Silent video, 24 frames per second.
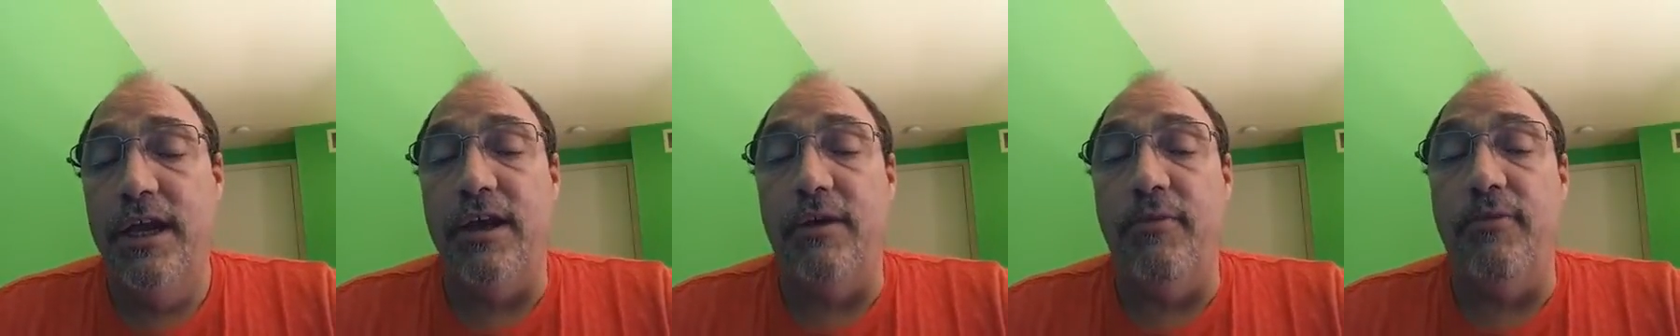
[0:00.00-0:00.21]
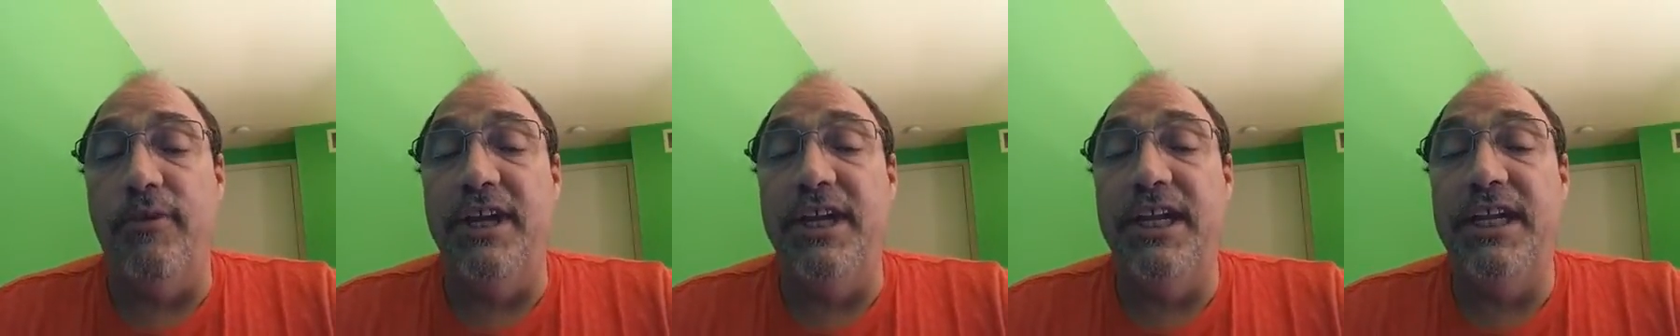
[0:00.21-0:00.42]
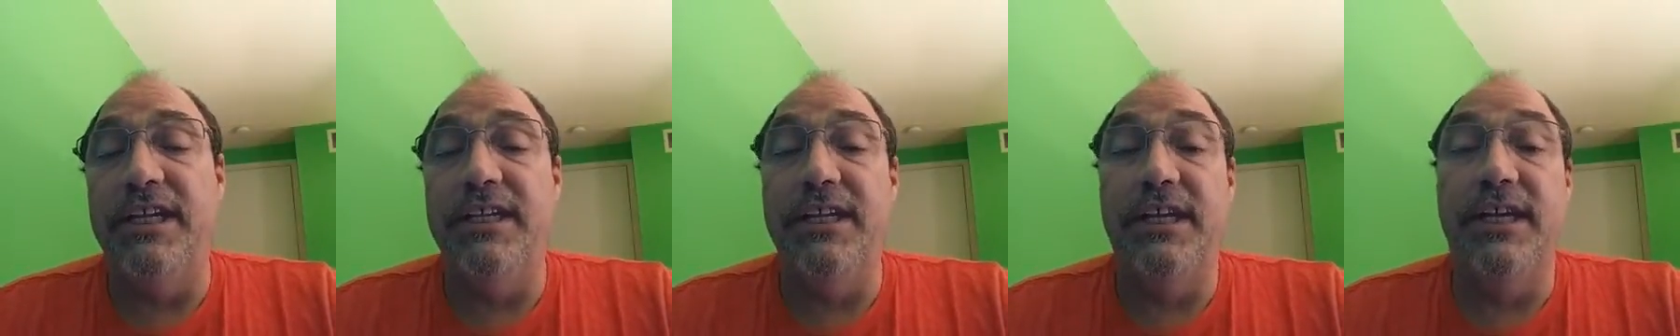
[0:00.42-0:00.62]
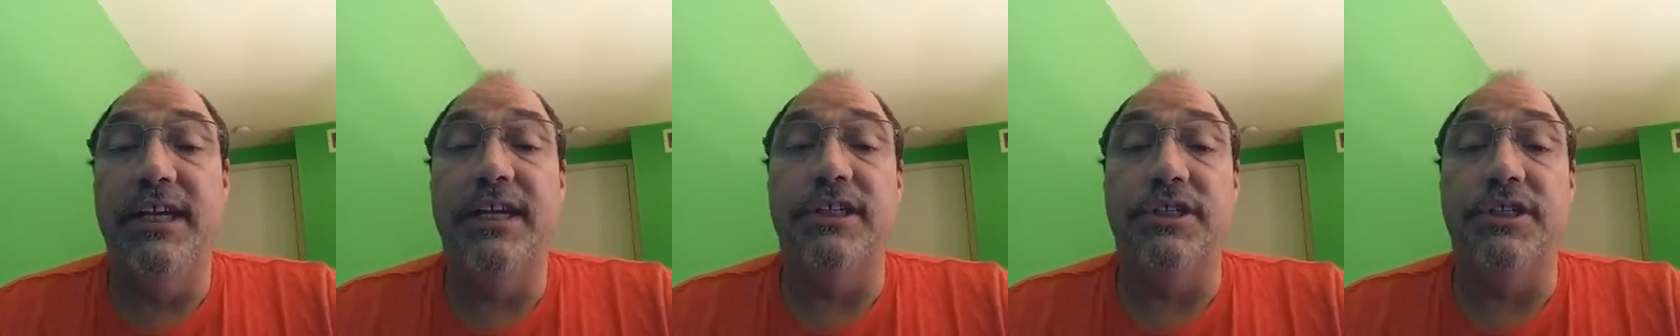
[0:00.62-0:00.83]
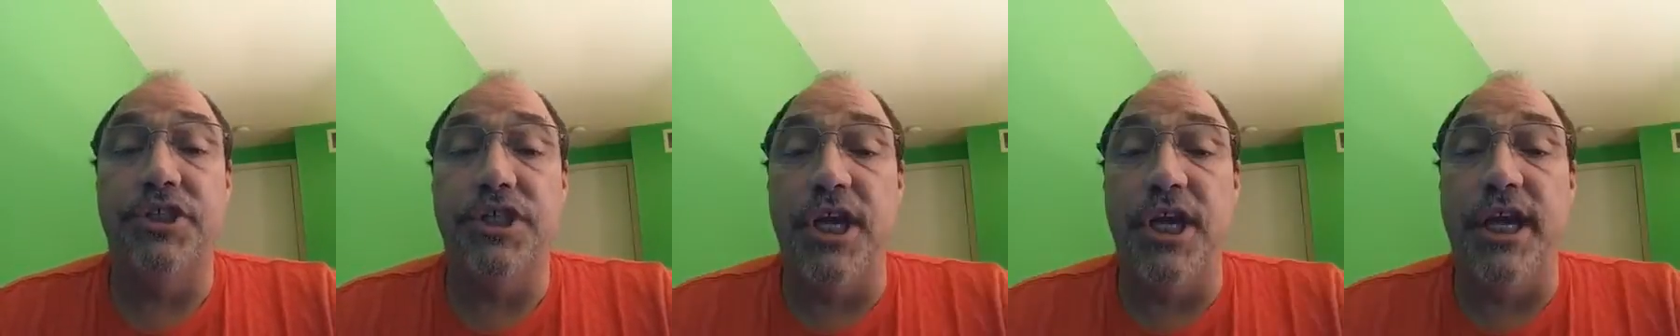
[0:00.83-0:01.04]
We need to
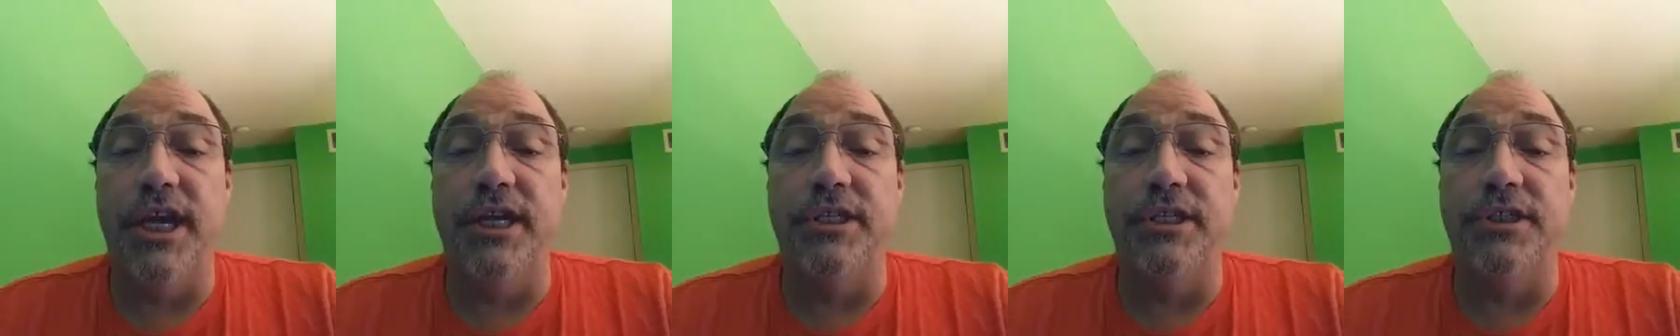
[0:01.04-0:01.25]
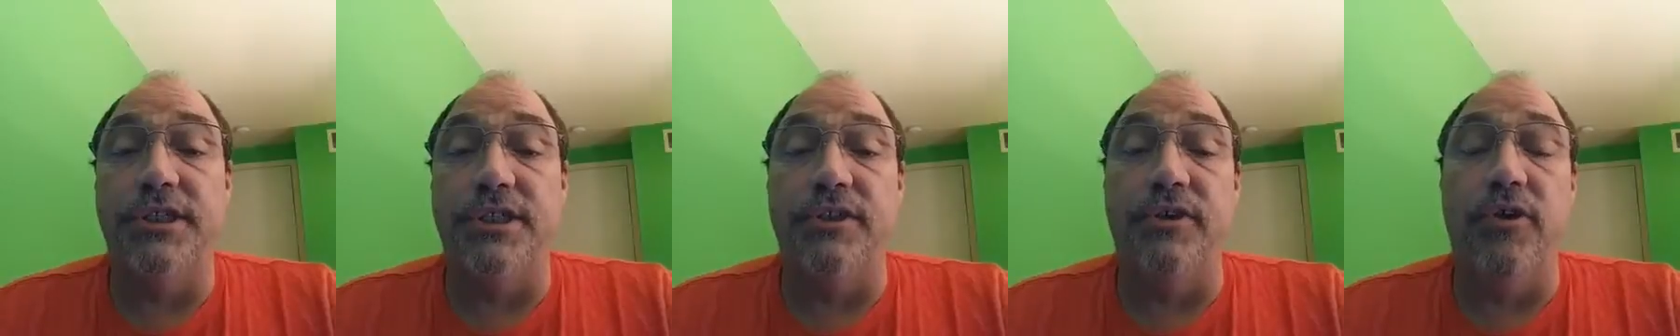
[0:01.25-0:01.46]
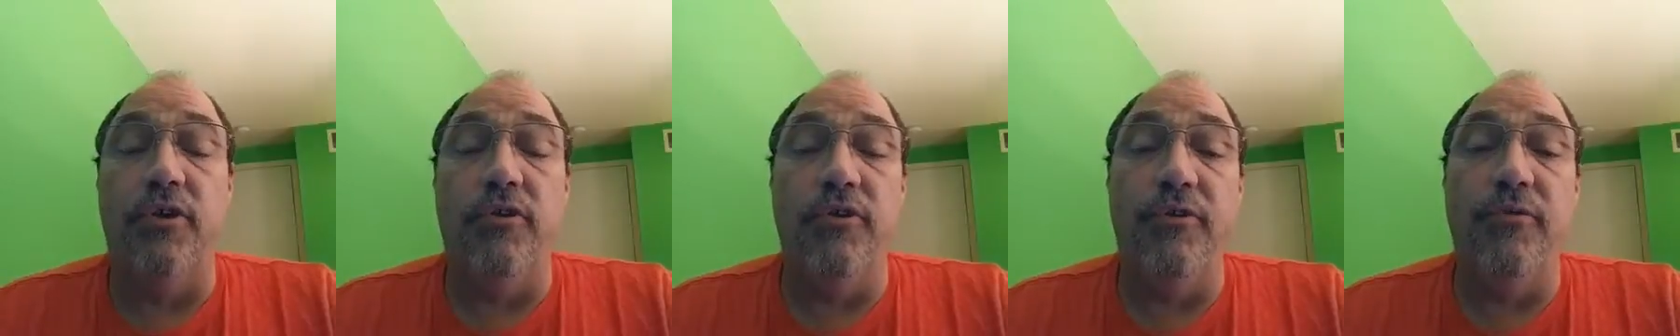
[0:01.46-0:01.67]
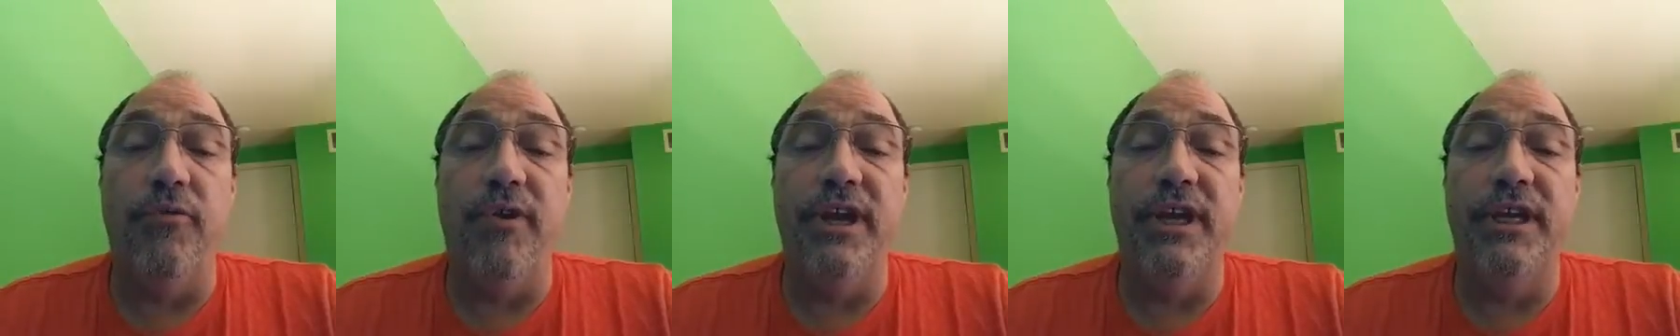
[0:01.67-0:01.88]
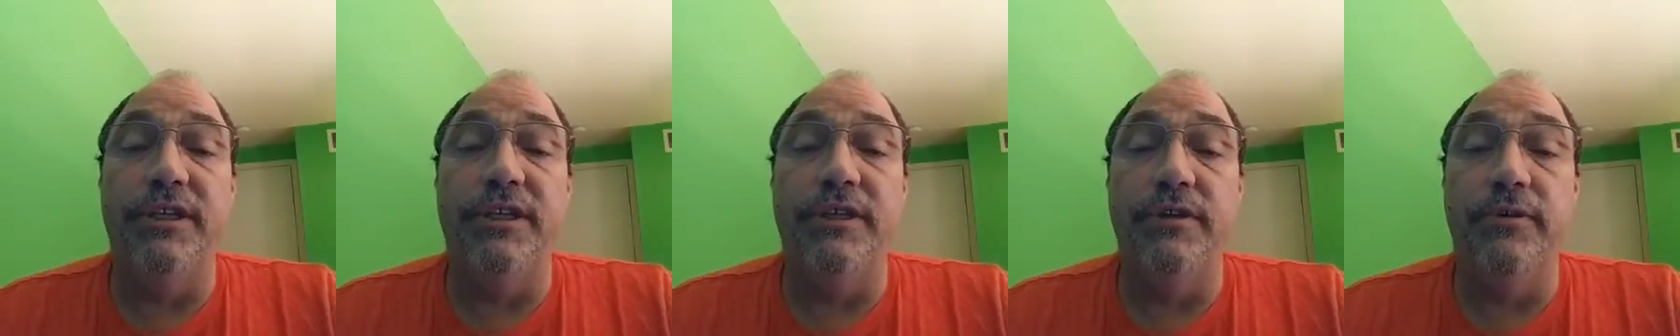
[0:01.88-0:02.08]
get change, and the only
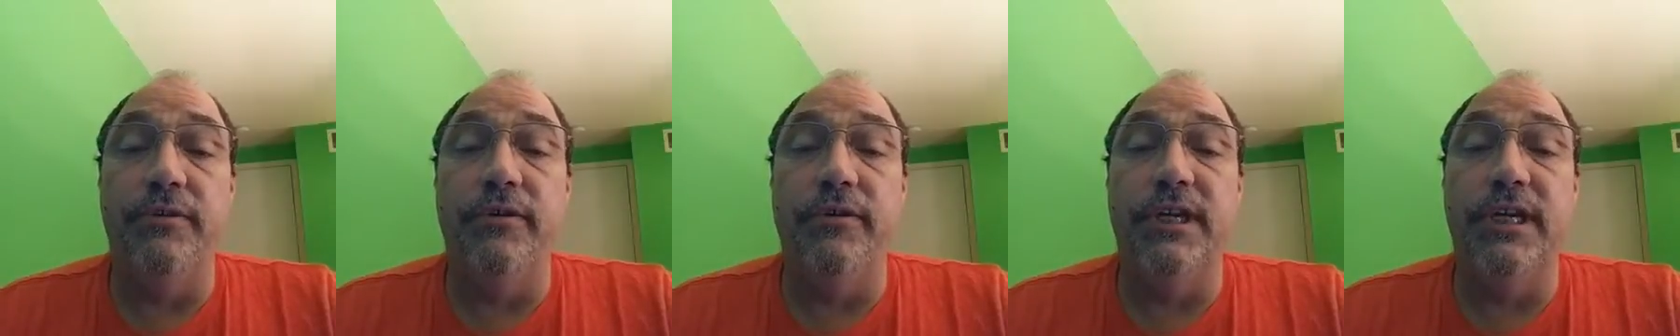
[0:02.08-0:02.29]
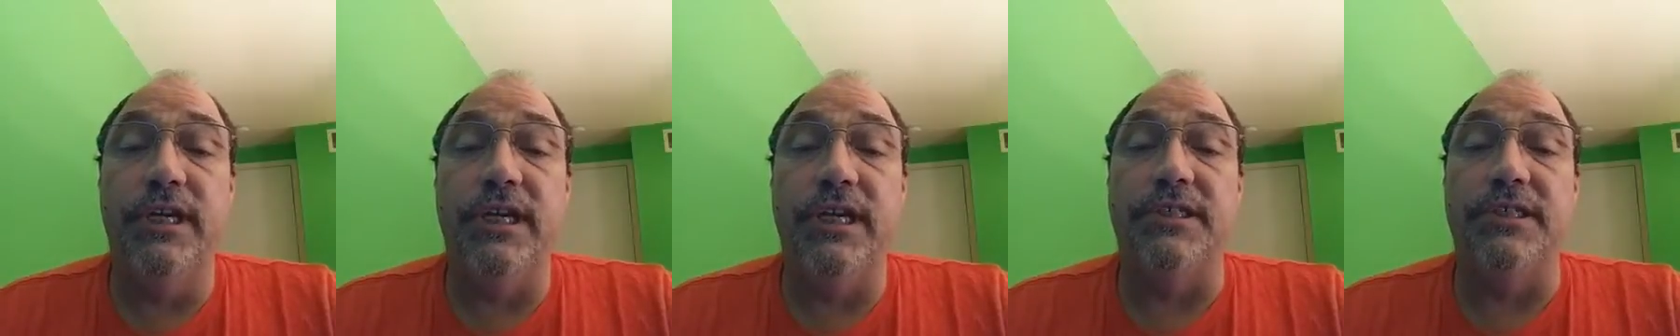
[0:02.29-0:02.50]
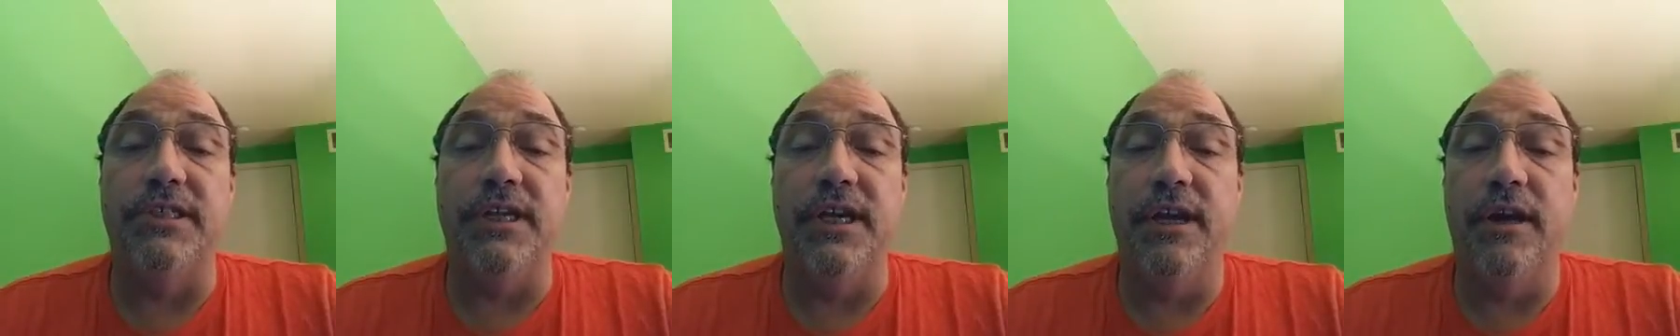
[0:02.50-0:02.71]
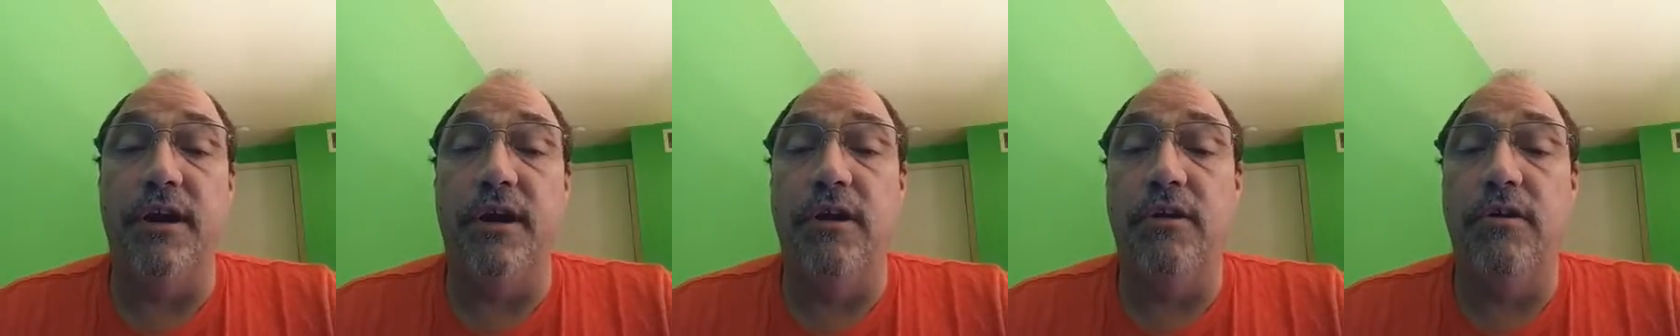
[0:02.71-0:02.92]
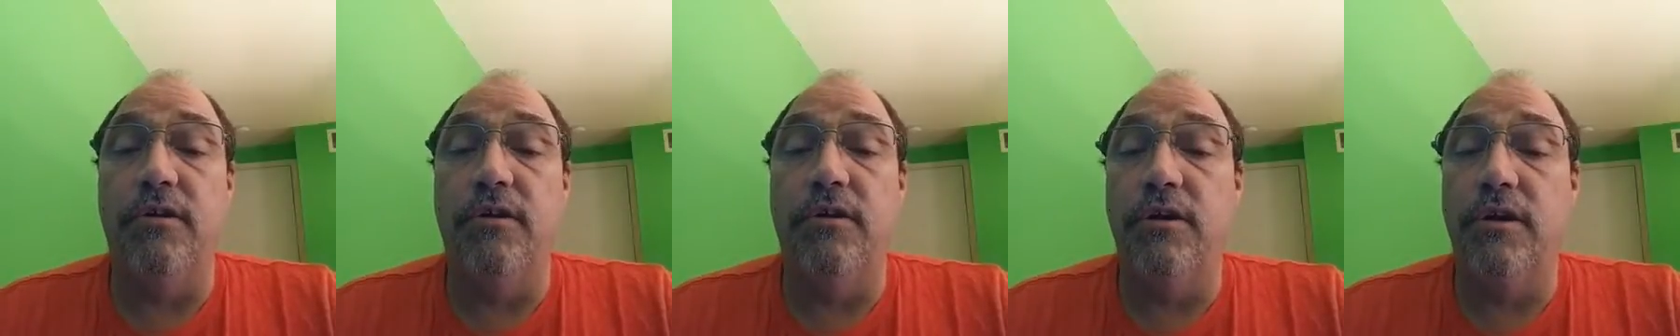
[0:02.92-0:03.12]
way to do it is get
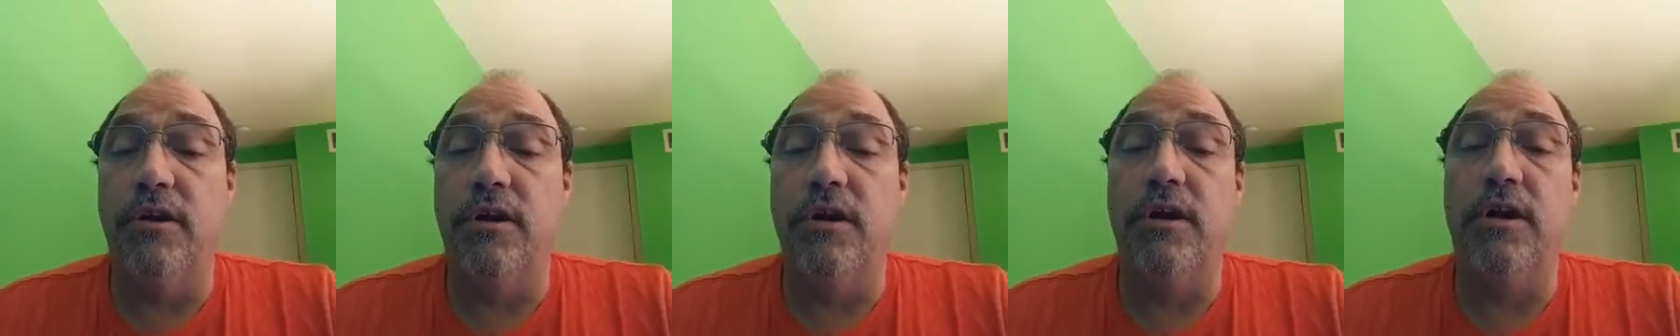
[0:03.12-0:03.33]
our